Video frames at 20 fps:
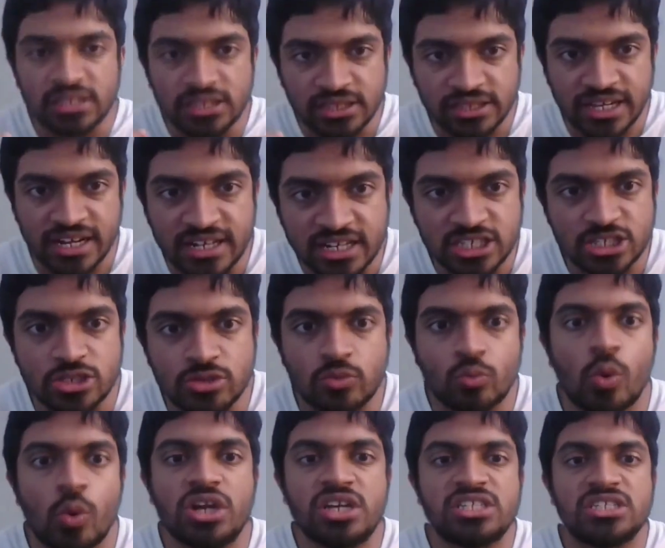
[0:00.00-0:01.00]
that is
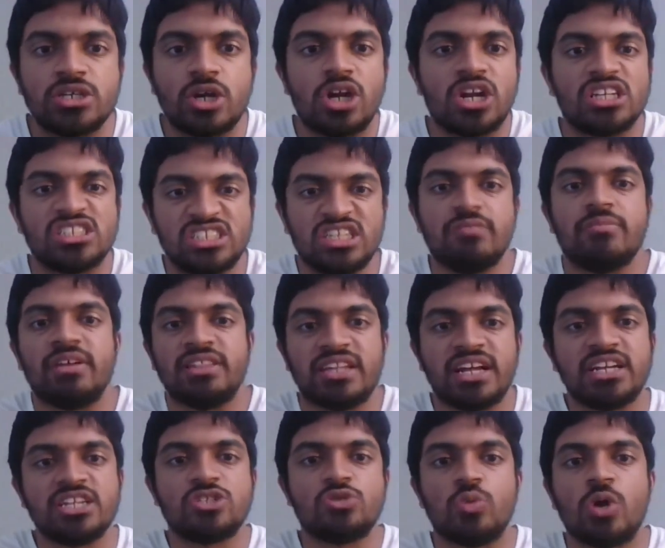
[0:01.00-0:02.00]
what is called achievement.
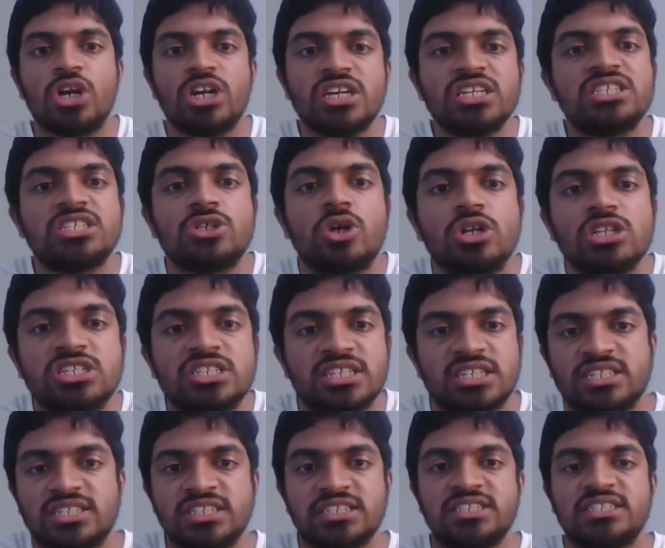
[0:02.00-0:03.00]
That is what is called
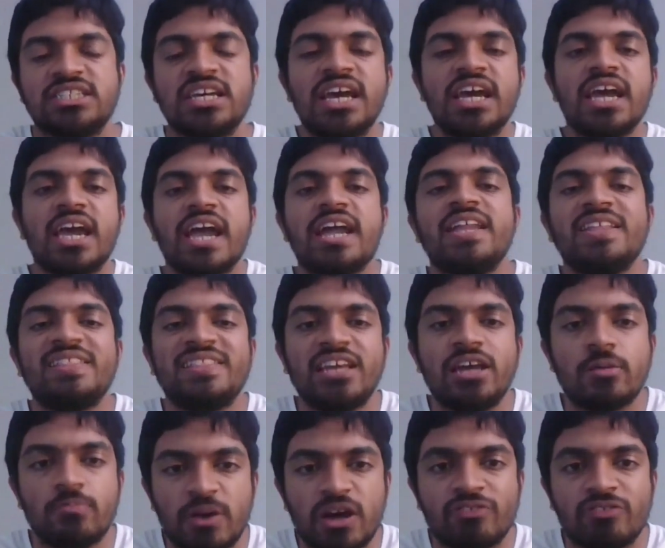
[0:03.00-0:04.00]
success.
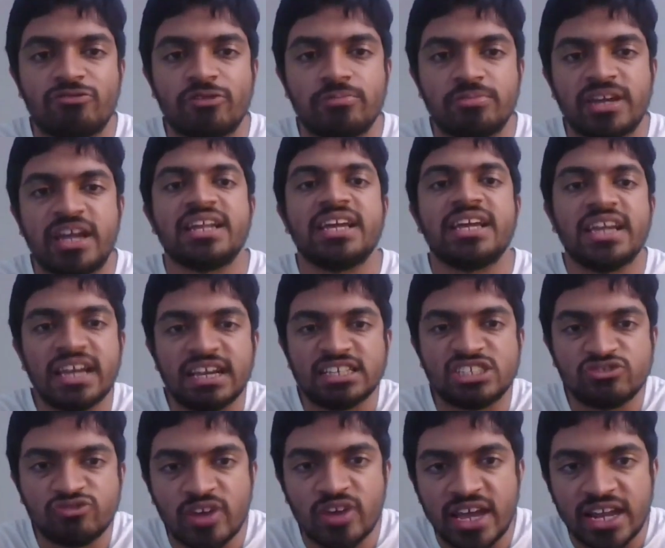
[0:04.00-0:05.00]
Anything apart from that
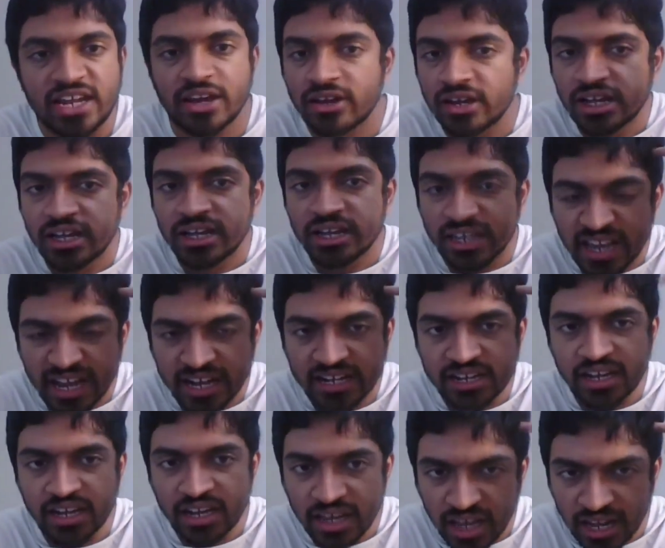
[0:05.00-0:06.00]
is failure.
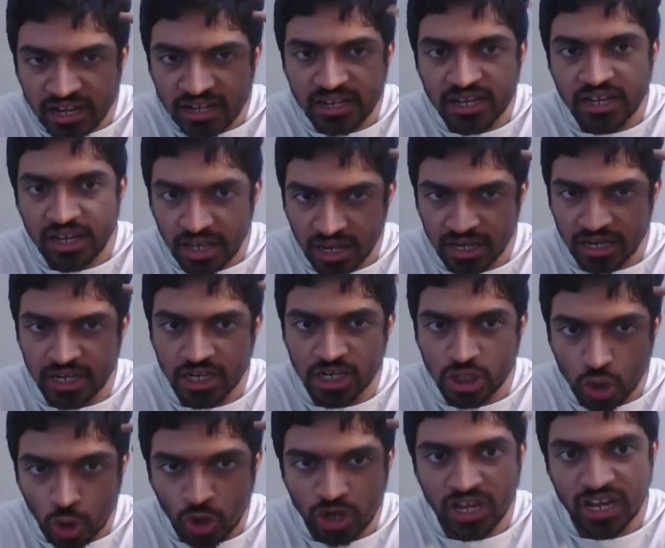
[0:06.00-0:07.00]
Get it in
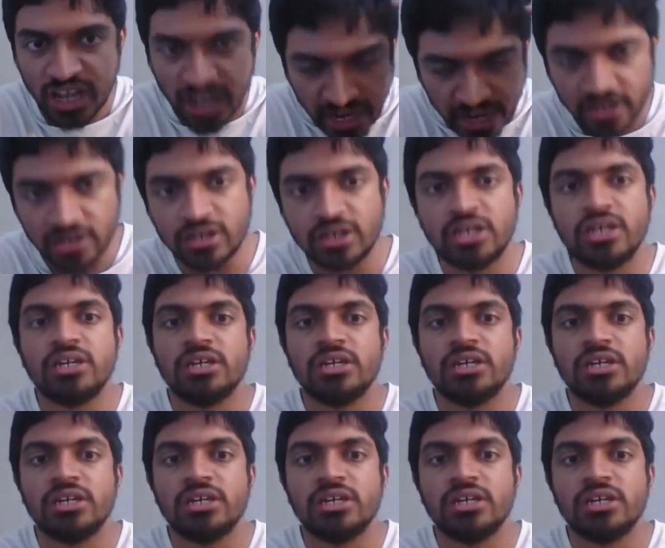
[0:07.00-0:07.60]
your head.